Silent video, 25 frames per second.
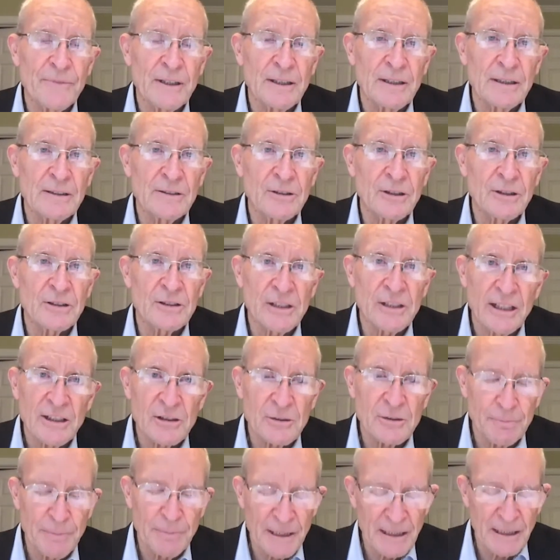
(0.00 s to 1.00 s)

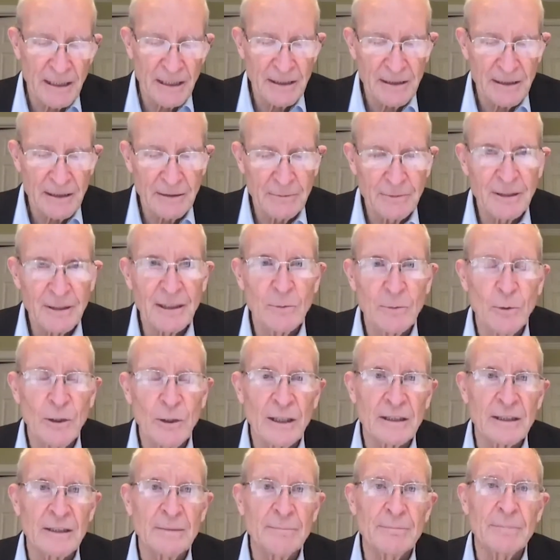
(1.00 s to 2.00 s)
suggest, but I, I, really
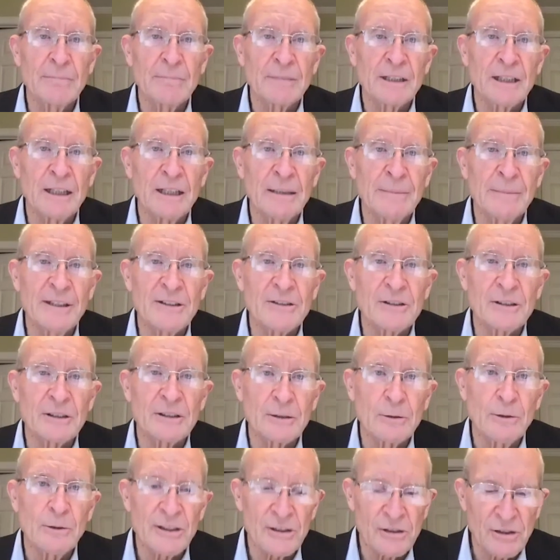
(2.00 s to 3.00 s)
welcome comments and
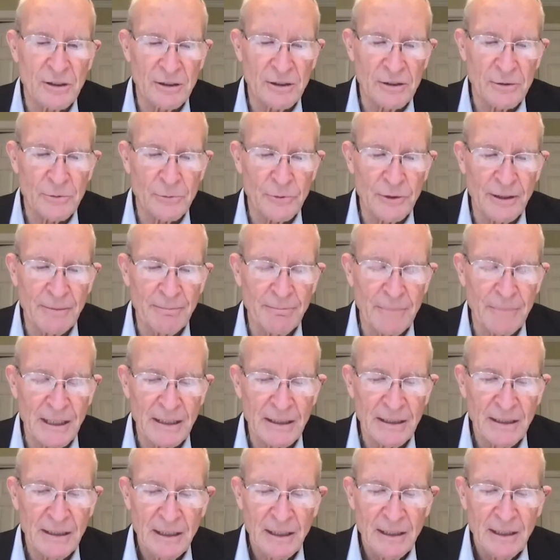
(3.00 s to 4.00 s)
questions from, uh,
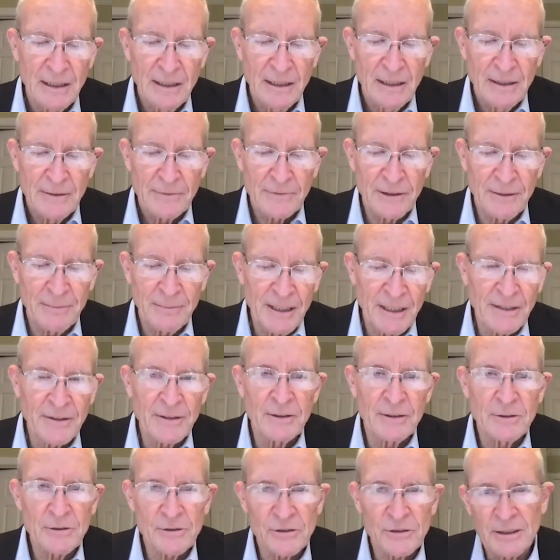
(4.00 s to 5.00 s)
from
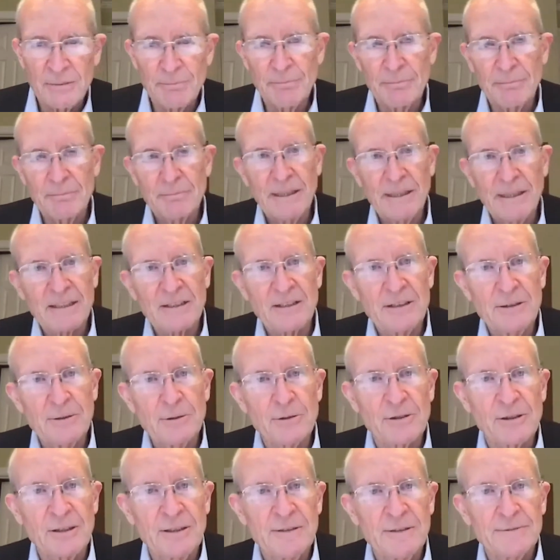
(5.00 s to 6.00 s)
others. And back to you,
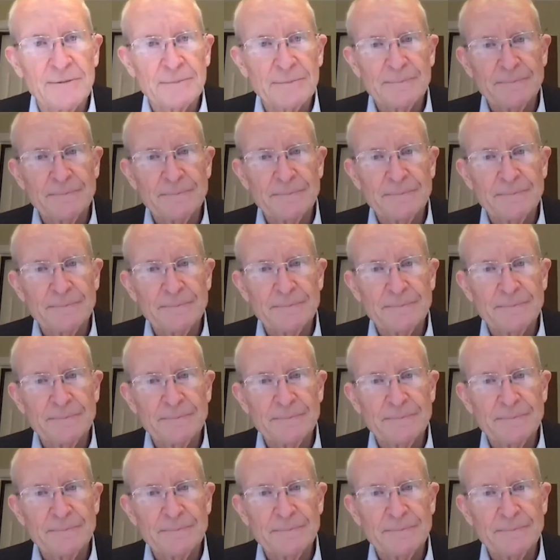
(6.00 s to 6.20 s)
Steve.